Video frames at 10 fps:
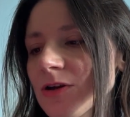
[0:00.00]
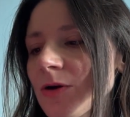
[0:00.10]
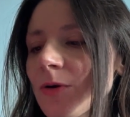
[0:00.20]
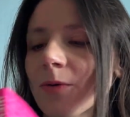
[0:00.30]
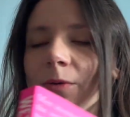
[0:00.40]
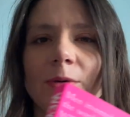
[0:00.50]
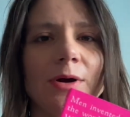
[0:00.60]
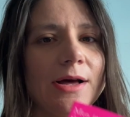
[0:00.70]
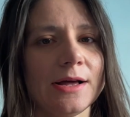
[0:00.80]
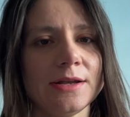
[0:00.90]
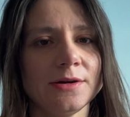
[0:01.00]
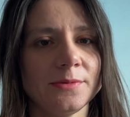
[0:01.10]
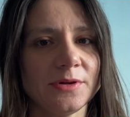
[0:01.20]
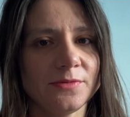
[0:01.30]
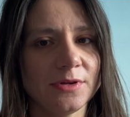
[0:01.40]
A little bit
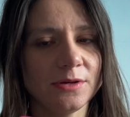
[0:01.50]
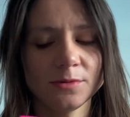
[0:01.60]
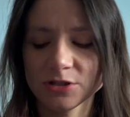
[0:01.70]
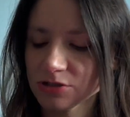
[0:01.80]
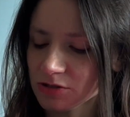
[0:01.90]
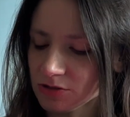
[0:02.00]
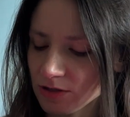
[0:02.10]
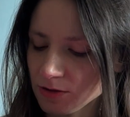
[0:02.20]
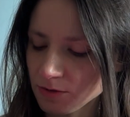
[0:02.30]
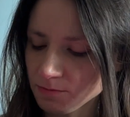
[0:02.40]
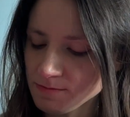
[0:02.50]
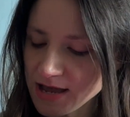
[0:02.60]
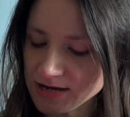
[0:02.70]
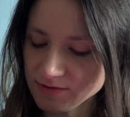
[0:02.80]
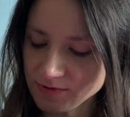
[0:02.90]
of thinking witches, because like men
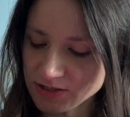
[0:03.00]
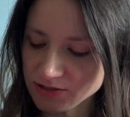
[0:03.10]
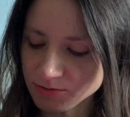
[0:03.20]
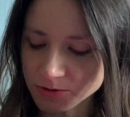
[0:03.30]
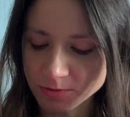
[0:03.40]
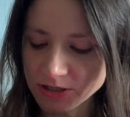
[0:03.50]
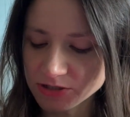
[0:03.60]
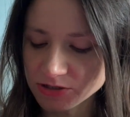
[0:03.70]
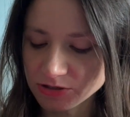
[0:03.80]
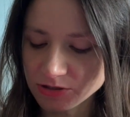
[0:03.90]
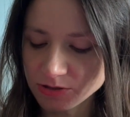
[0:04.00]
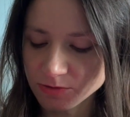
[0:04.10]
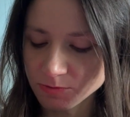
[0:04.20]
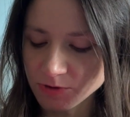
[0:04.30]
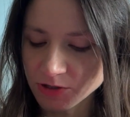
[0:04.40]
invented the word witch,
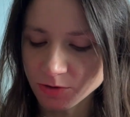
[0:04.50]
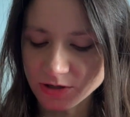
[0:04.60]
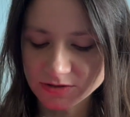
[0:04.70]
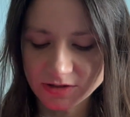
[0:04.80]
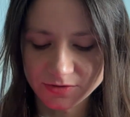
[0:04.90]
we call ourselves